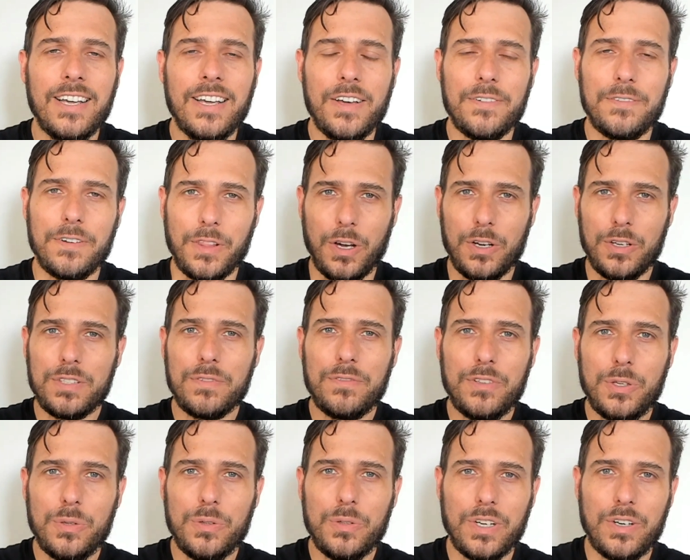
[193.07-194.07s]
For those of
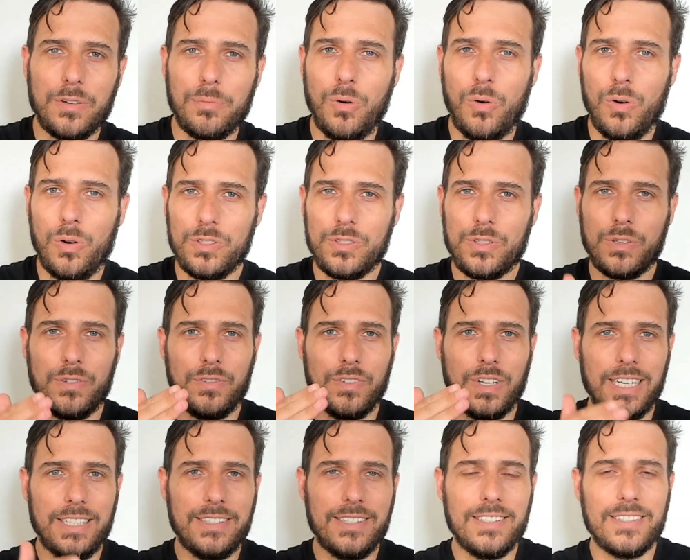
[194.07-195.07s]
you that are born sort of
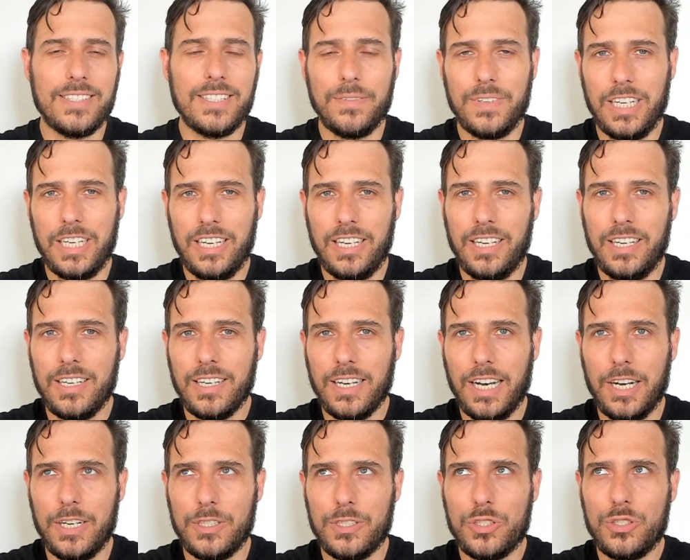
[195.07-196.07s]
1972
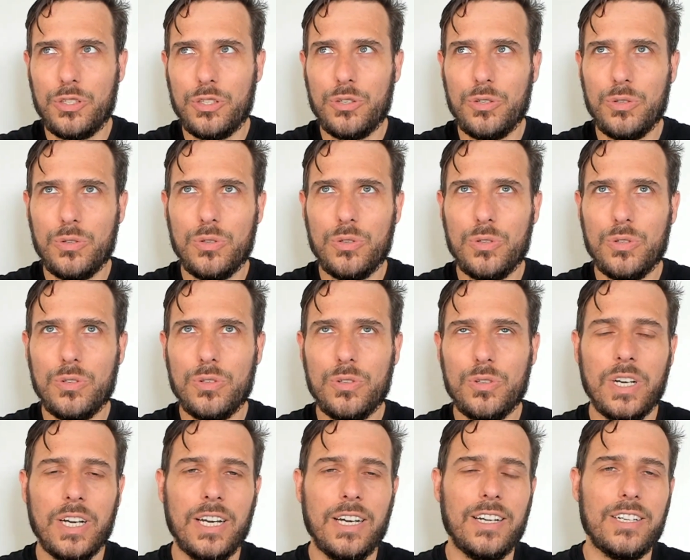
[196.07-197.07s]

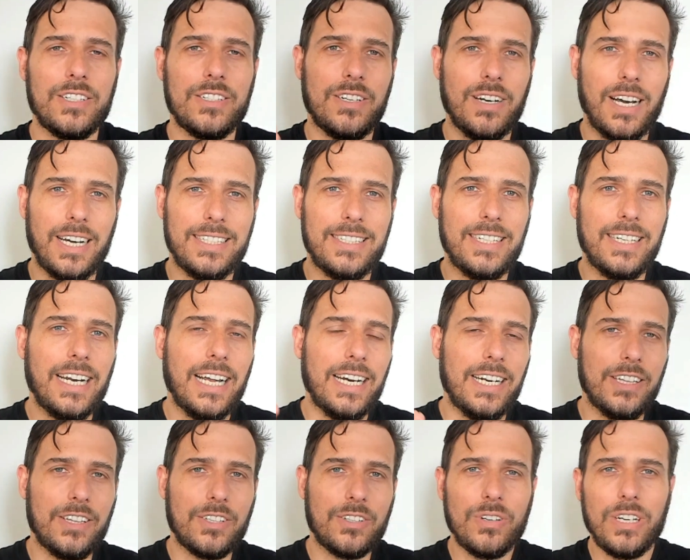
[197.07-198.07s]
to
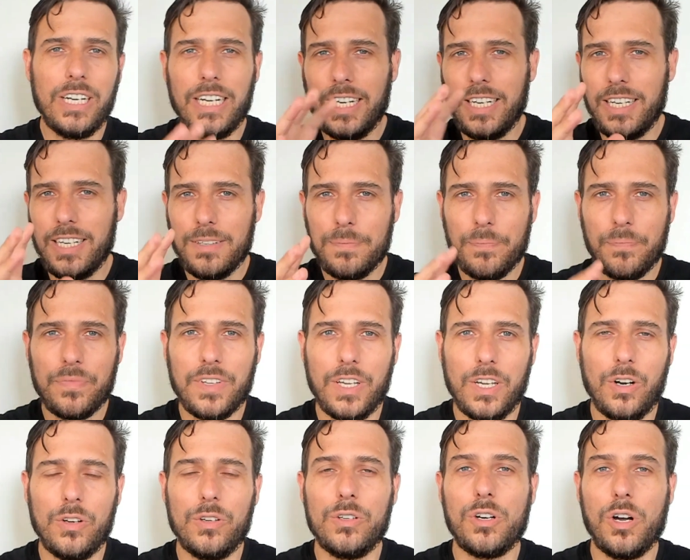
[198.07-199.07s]
1983, you
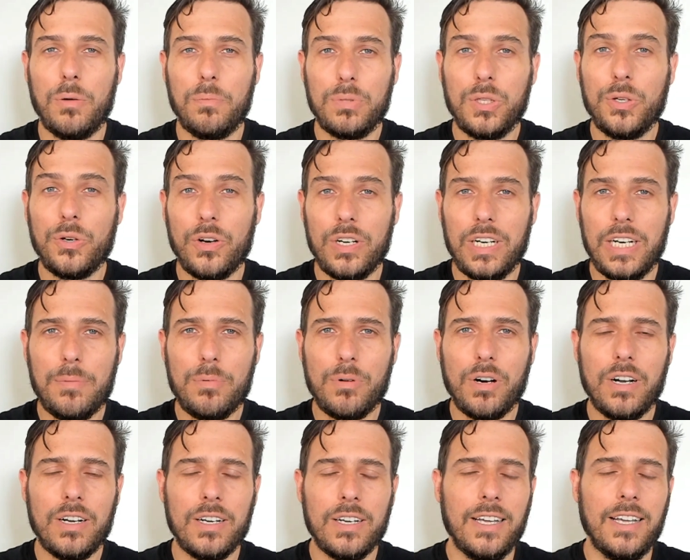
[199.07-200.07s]
know, you got Pluto and
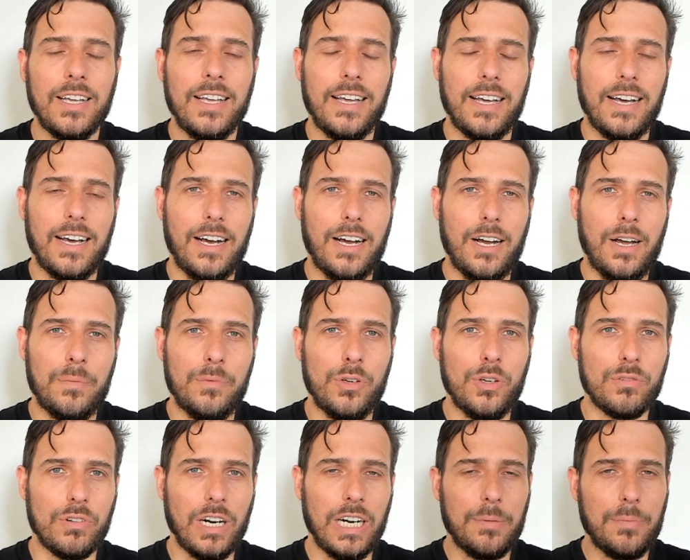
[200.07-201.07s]
Libra,
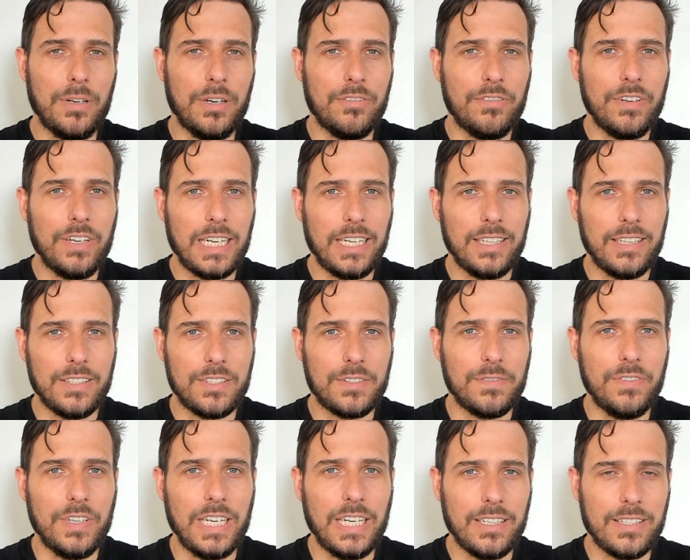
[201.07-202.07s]
you've really been feeling this
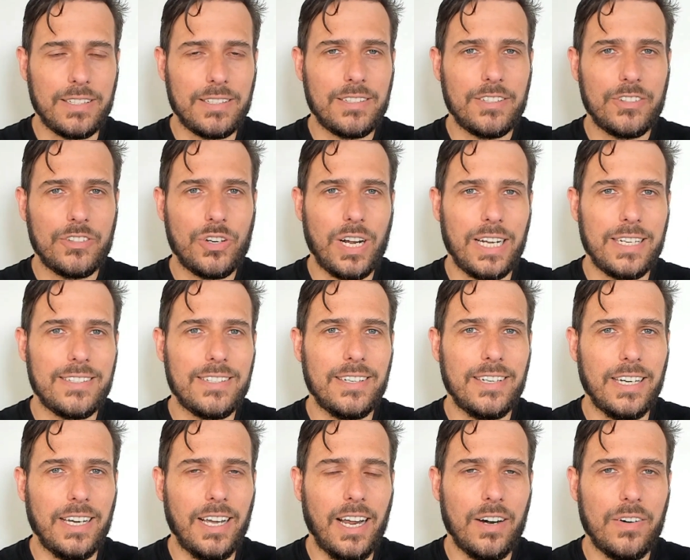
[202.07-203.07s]
Venus
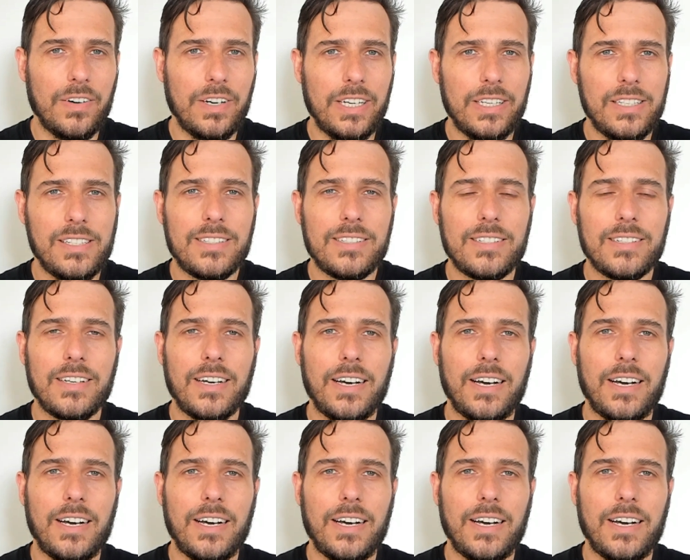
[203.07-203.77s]
transiting Aries